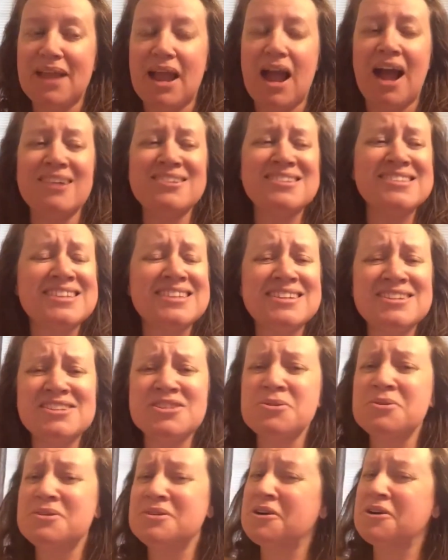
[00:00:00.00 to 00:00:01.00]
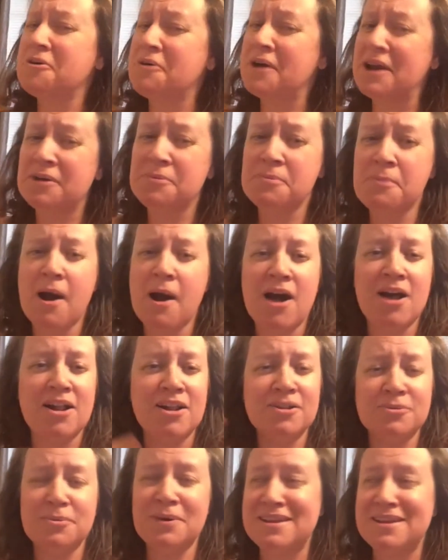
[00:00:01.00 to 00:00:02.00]
I'm just going to do a quick
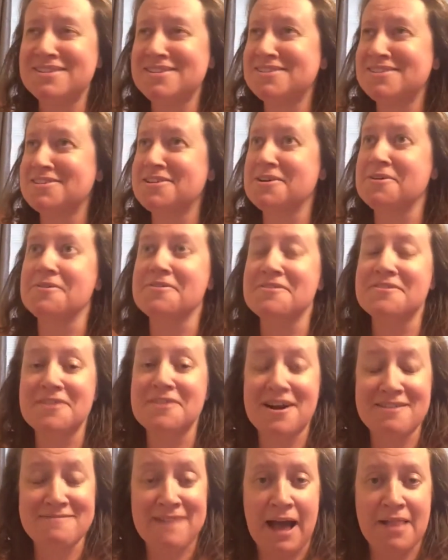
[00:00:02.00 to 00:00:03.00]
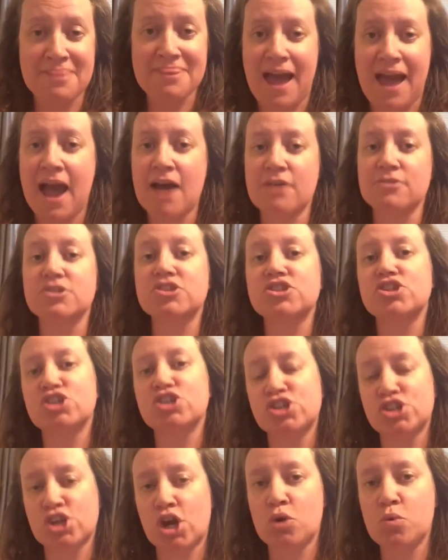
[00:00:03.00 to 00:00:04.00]
whirlwind tour around the house to
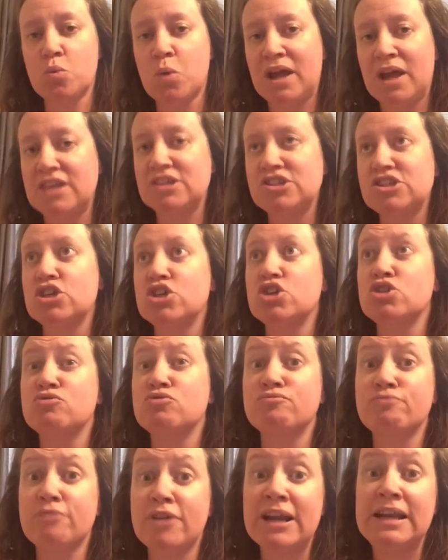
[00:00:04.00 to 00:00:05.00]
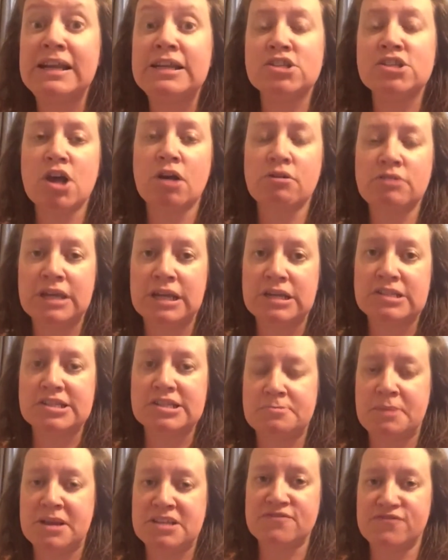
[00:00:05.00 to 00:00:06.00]
show ways that you really don't need to
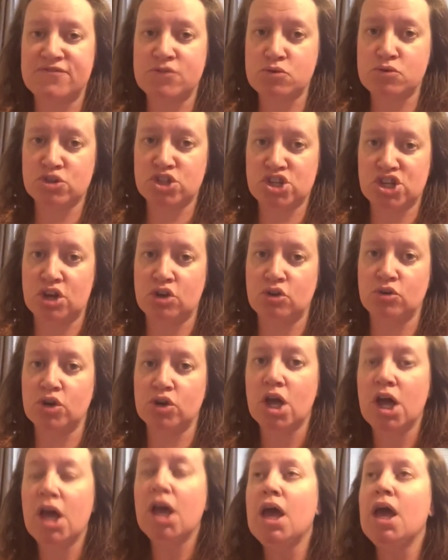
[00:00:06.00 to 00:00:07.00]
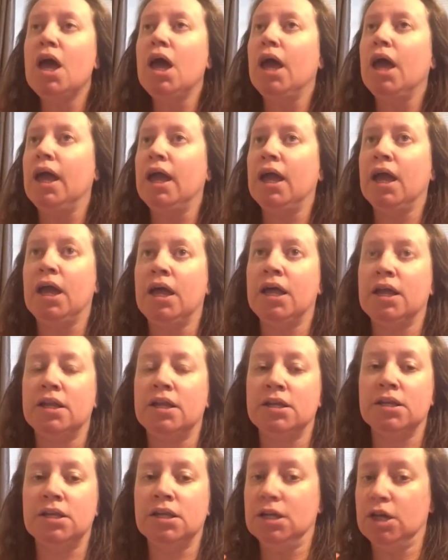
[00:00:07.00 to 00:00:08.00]
spend a fortune
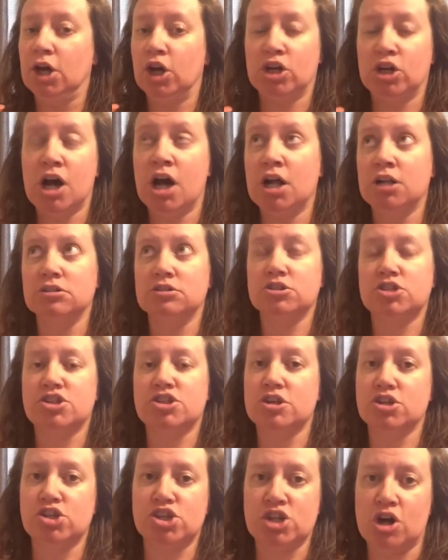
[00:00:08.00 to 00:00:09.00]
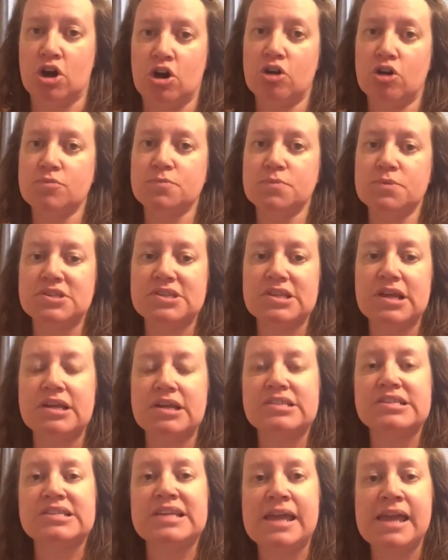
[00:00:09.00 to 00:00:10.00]
in occult shops
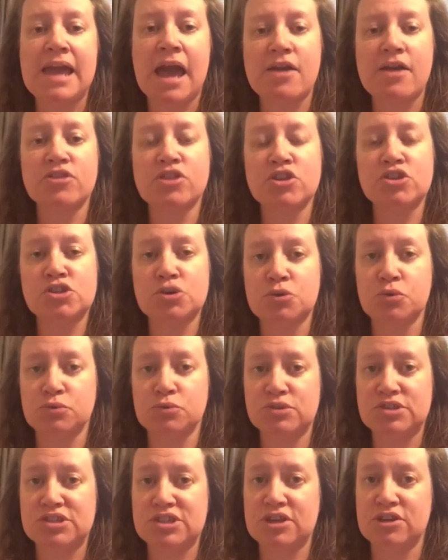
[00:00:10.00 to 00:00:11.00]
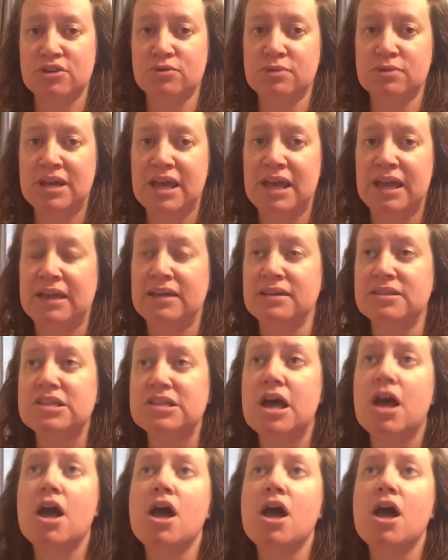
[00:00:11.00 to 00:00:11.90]
to get the tools that you need.